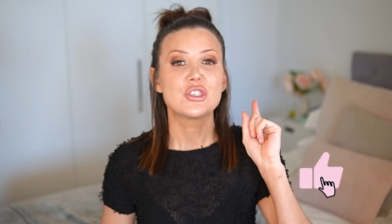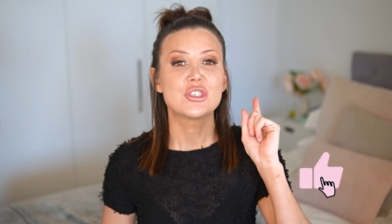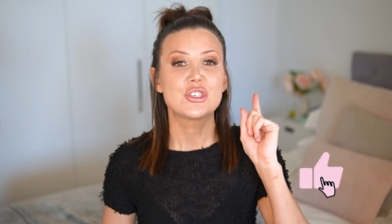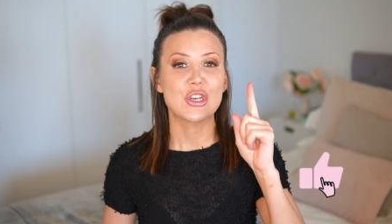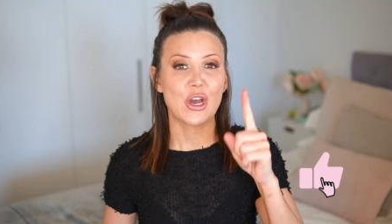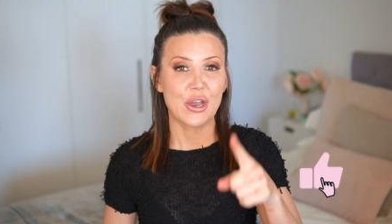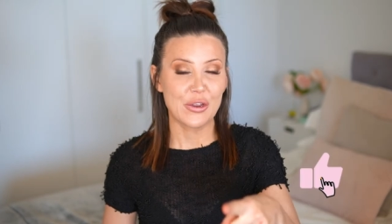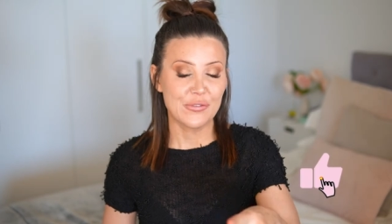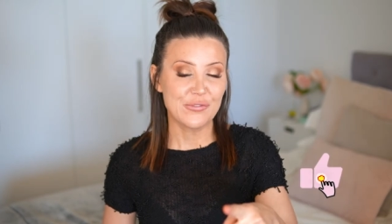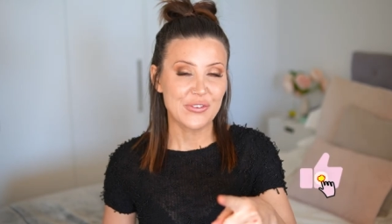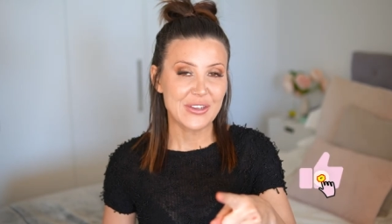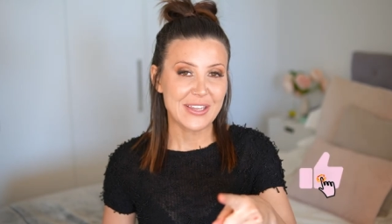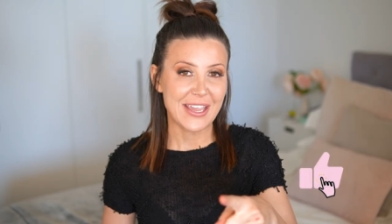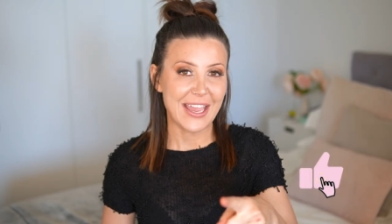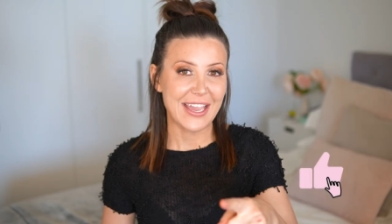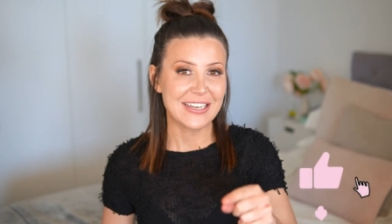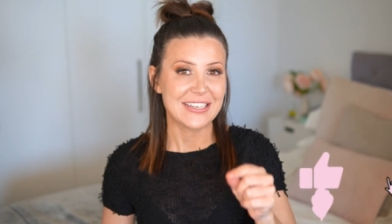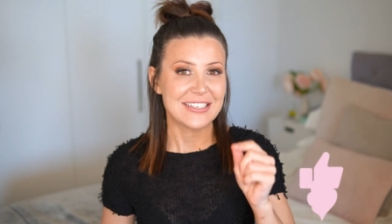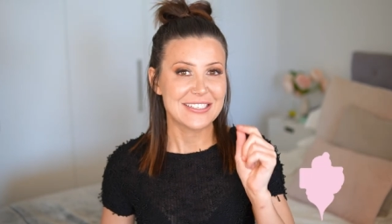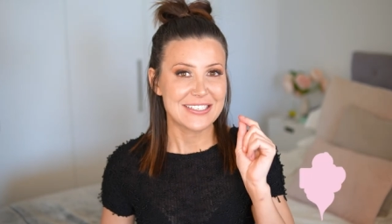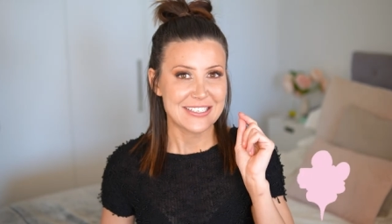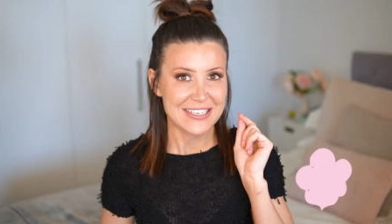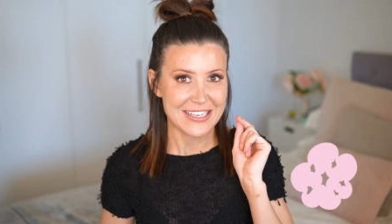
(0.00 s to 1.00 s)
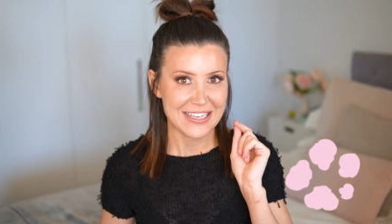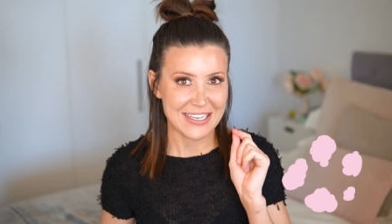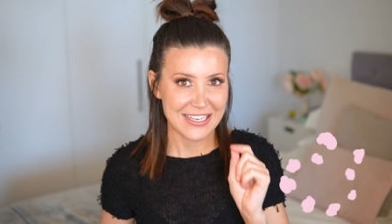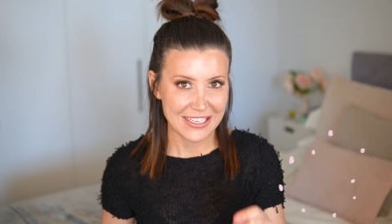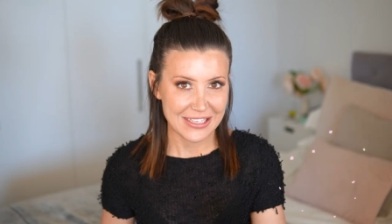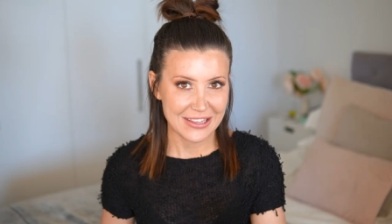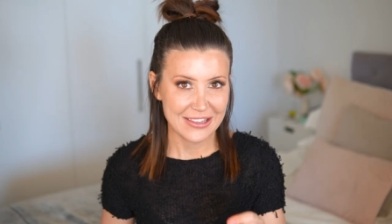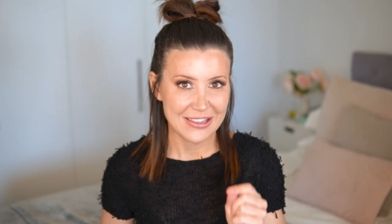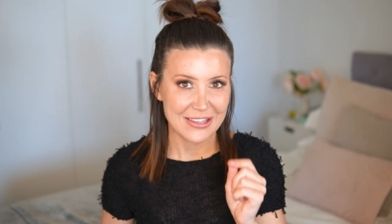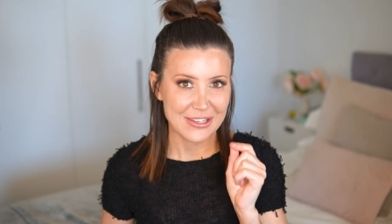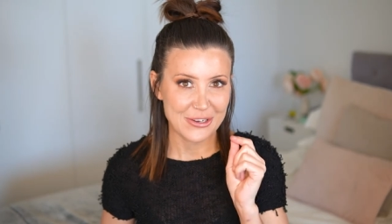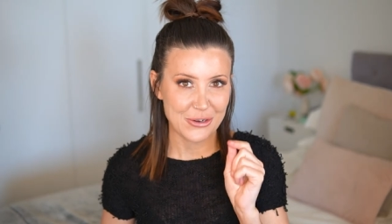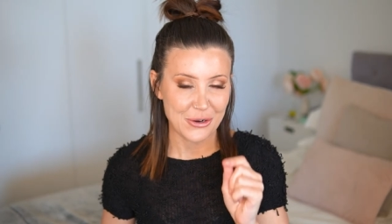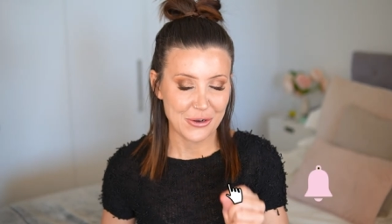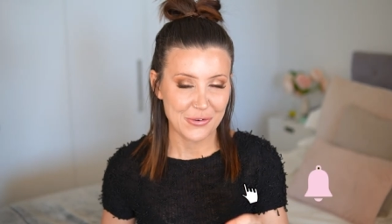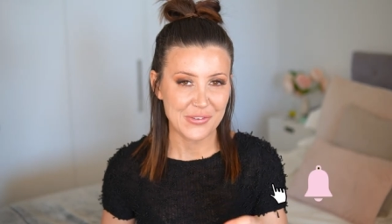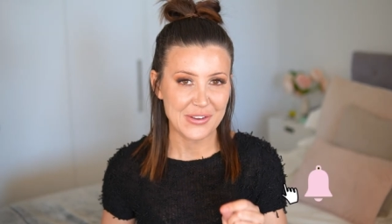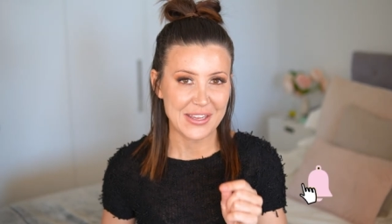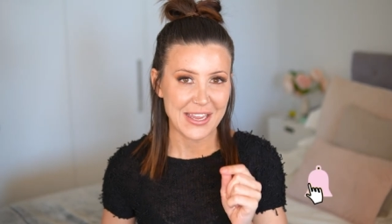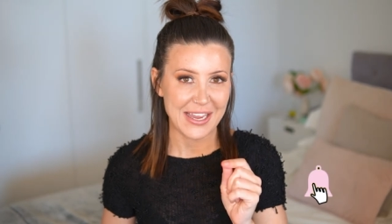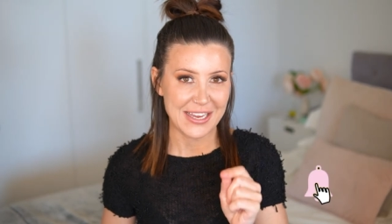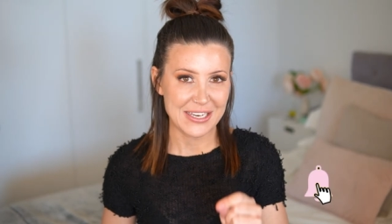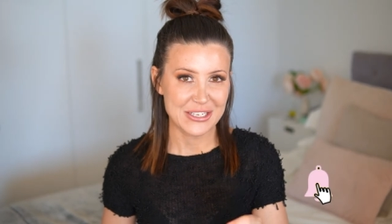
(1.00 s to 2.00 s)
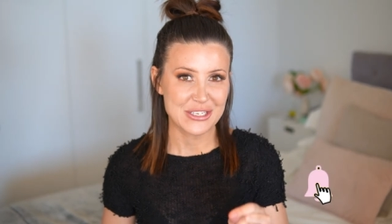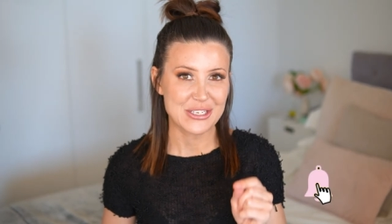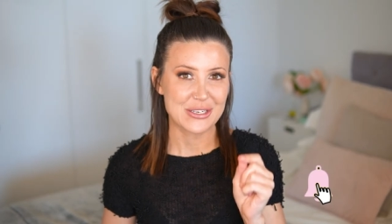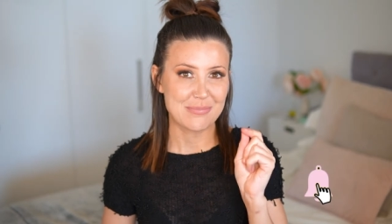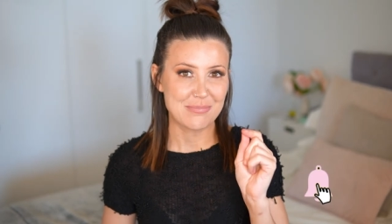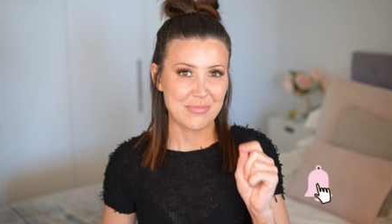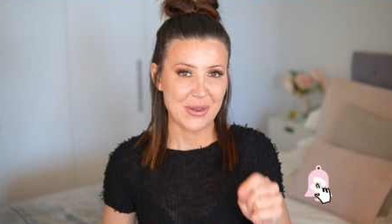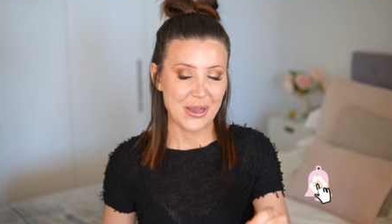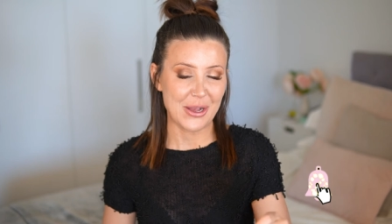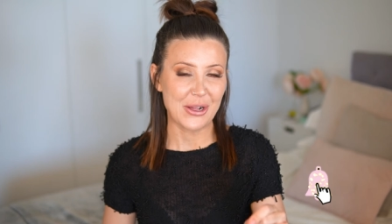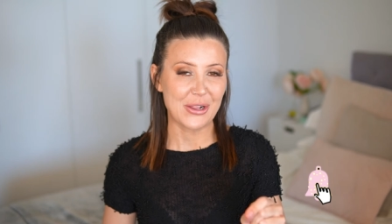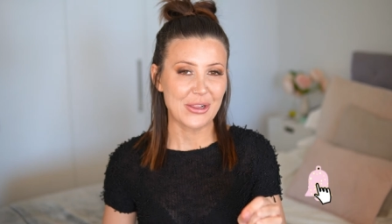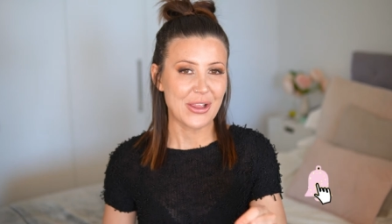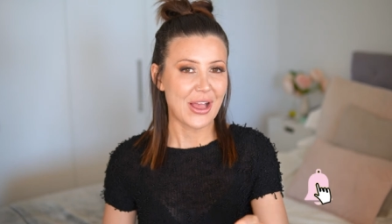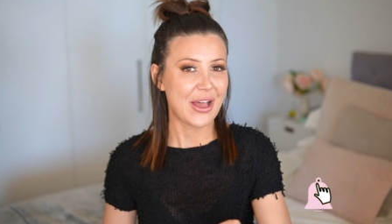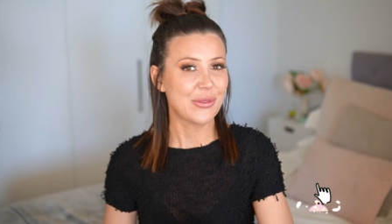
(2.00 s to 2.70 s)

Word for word: Don't forget to hit the notification bell,